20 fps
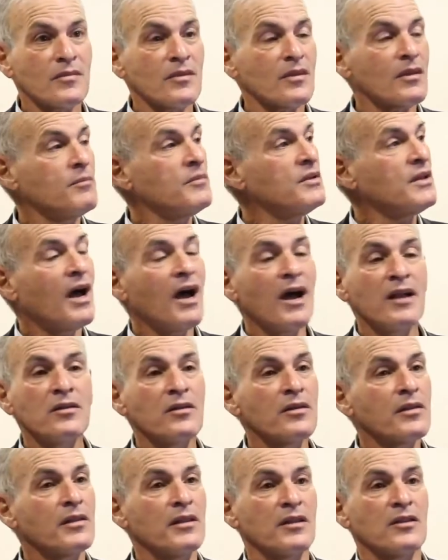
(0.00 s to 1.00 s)
But I
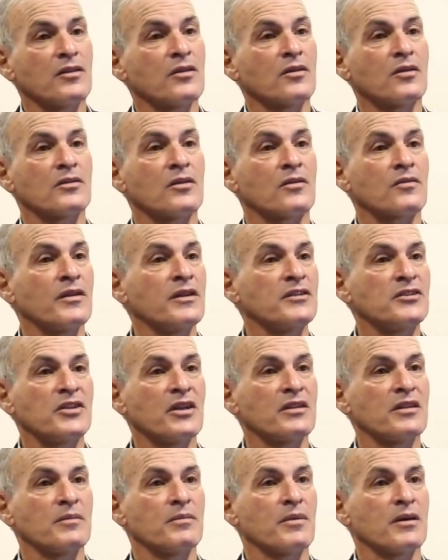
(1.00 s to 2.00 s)
don't think you're going to reach
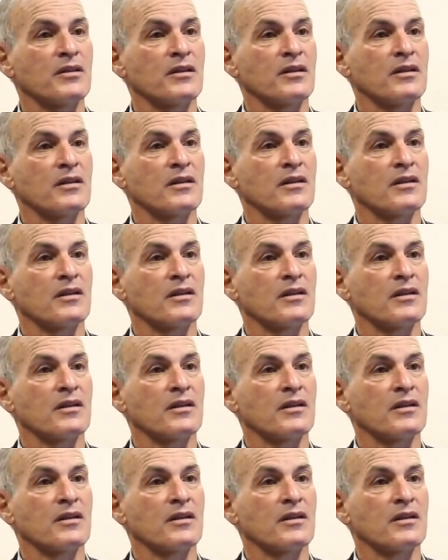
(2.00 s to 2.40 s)
anybody.